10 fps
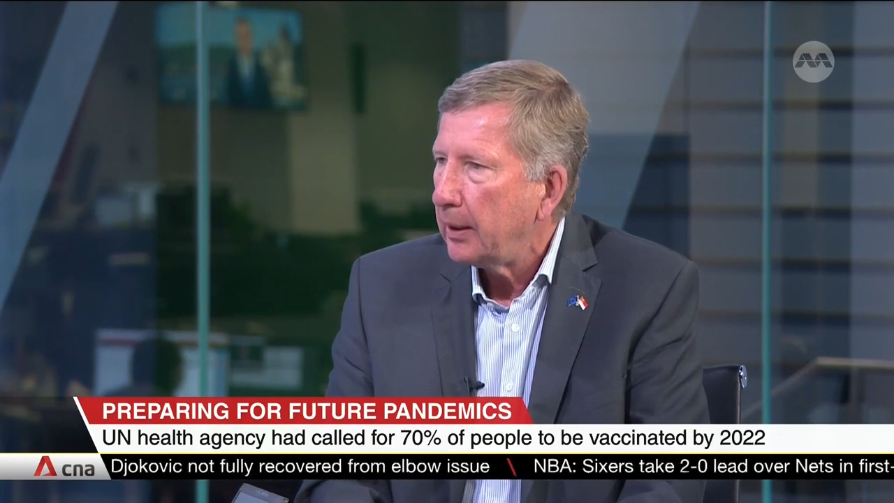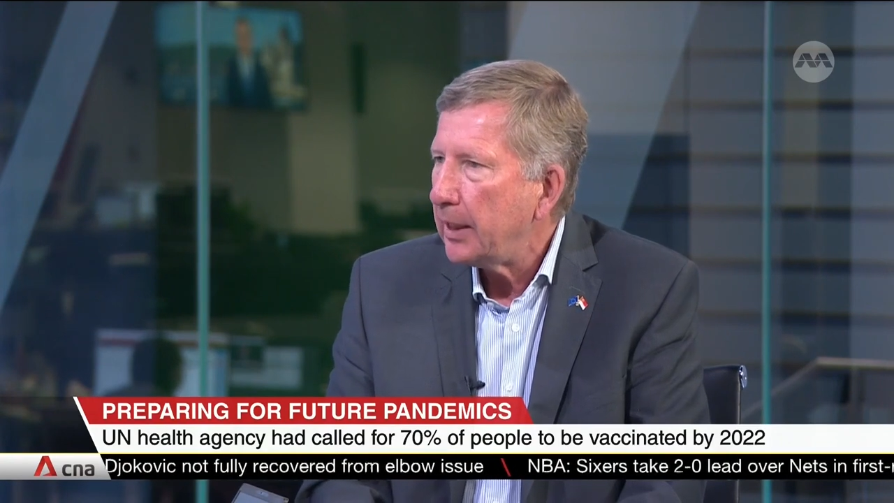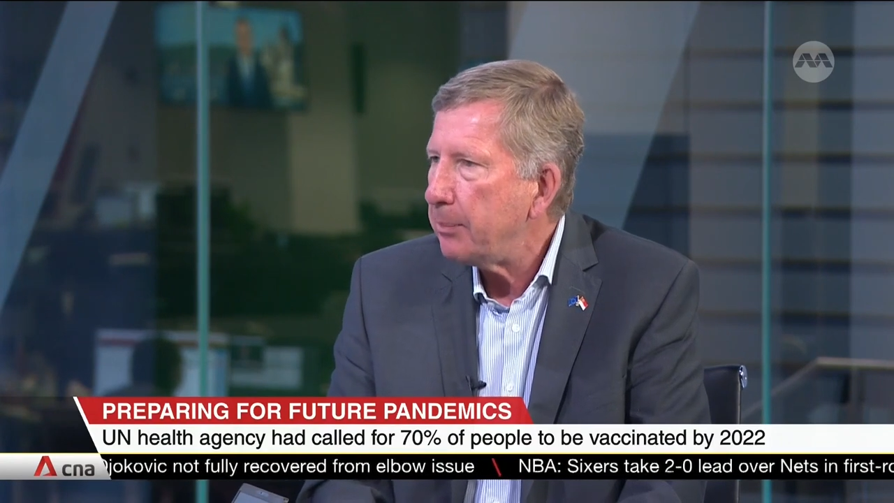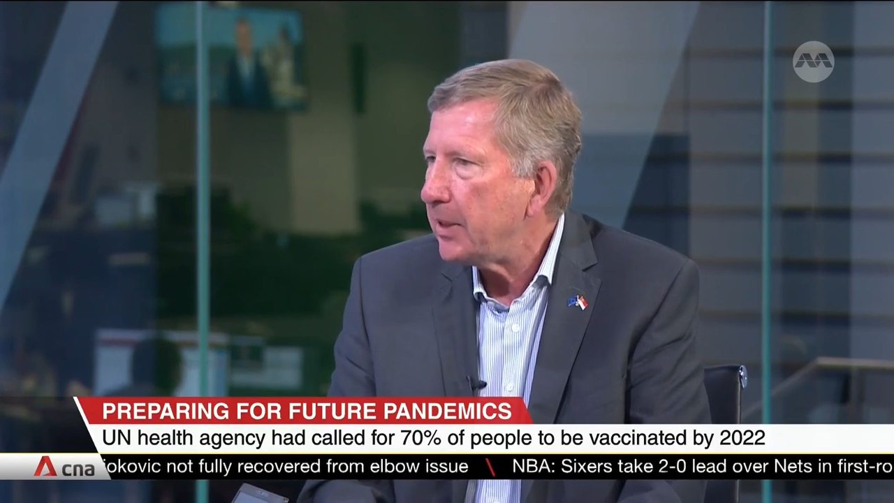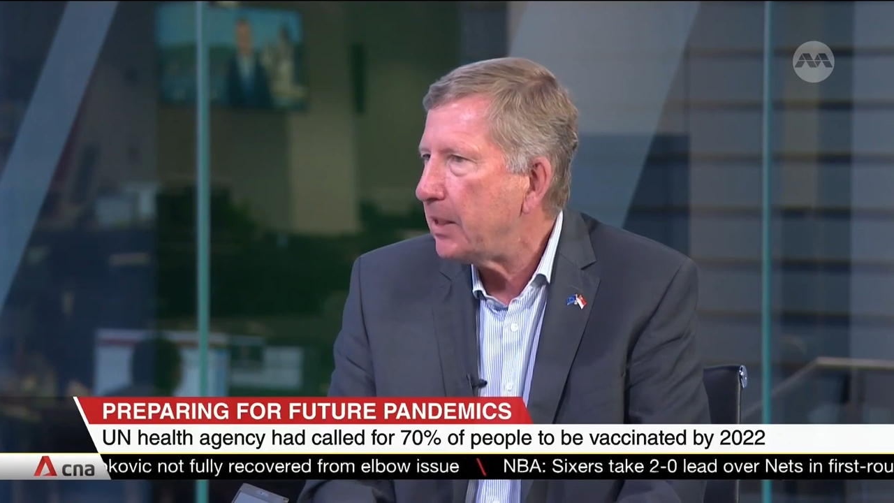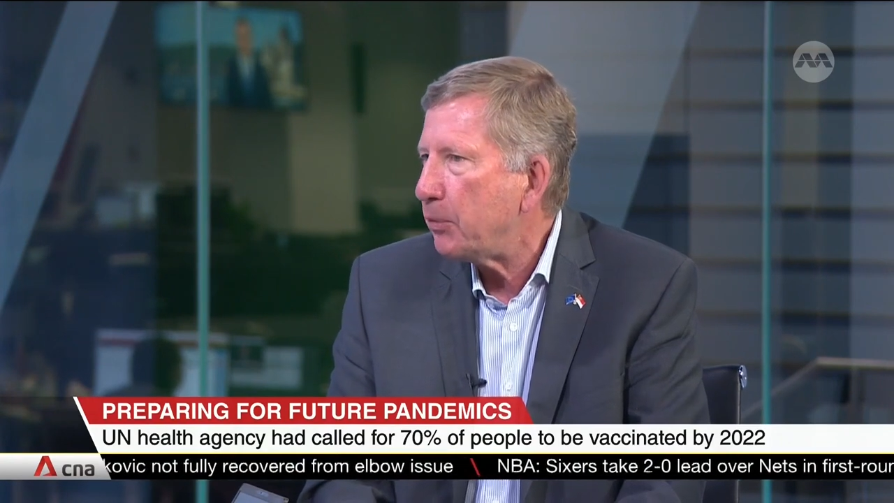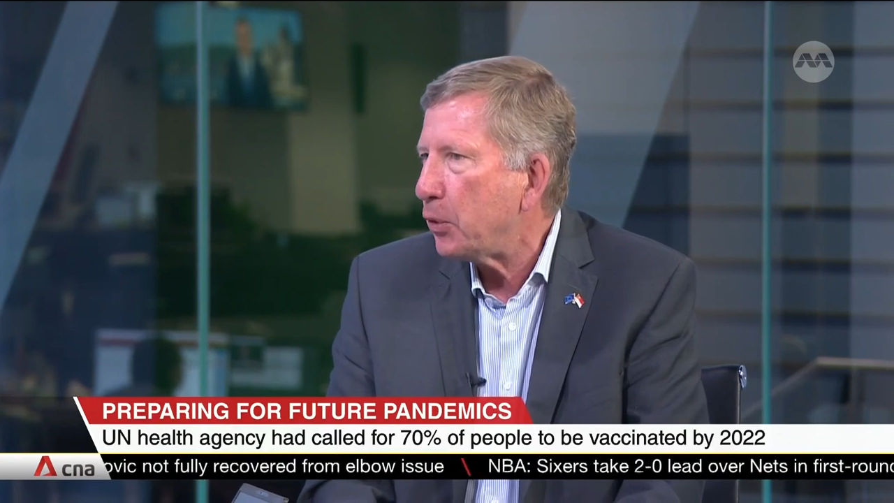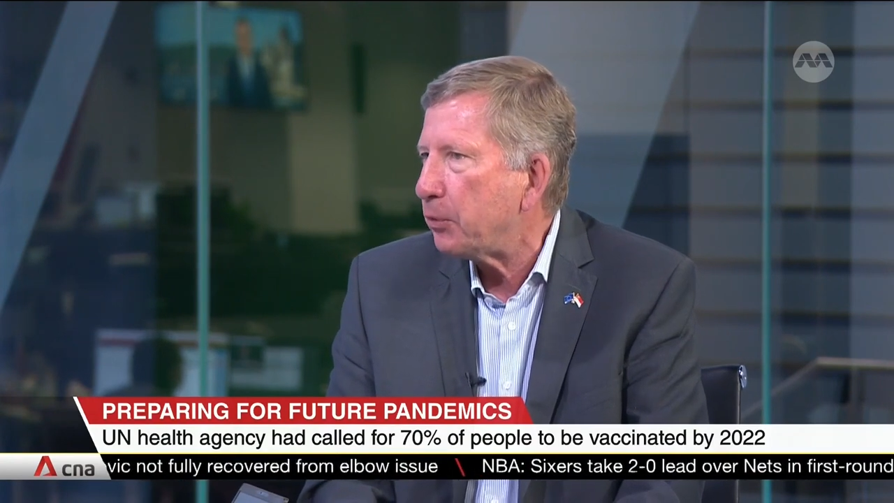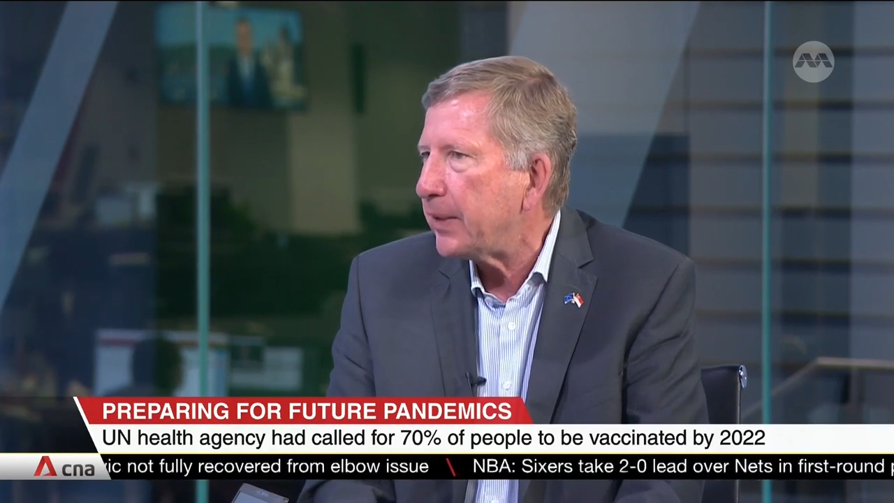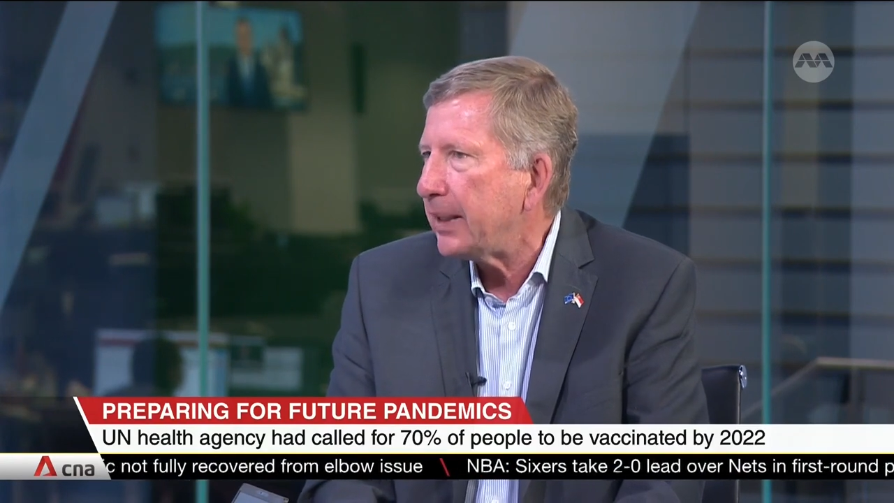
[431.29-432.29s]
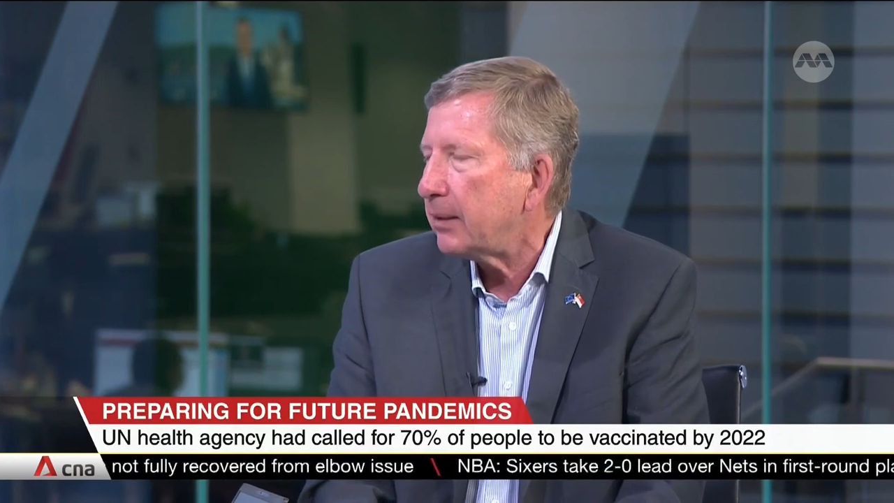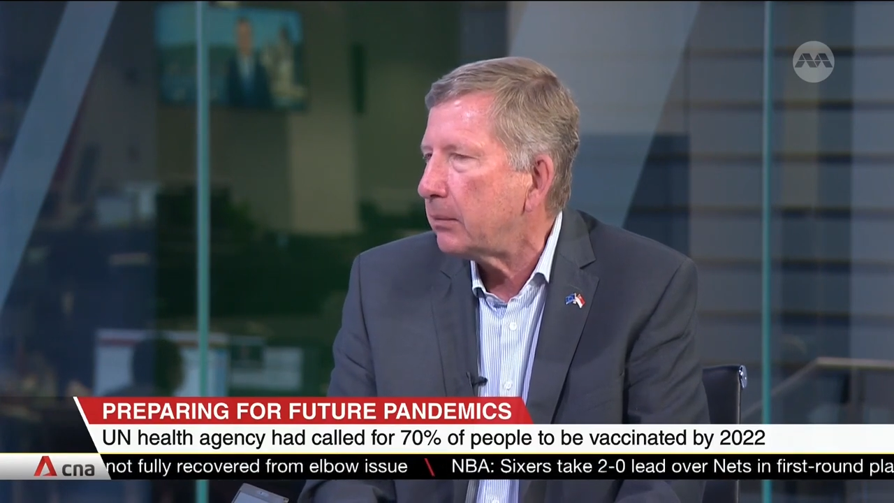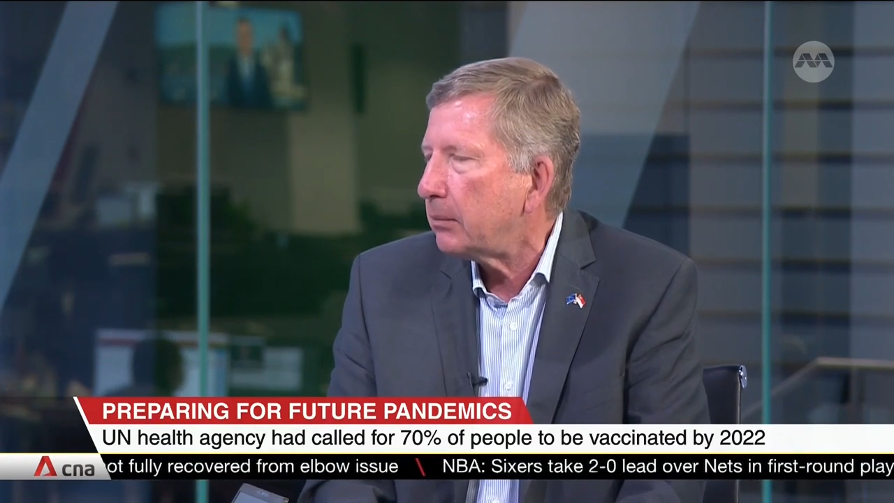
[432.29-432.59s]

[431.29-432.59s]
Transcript: Let me give you a very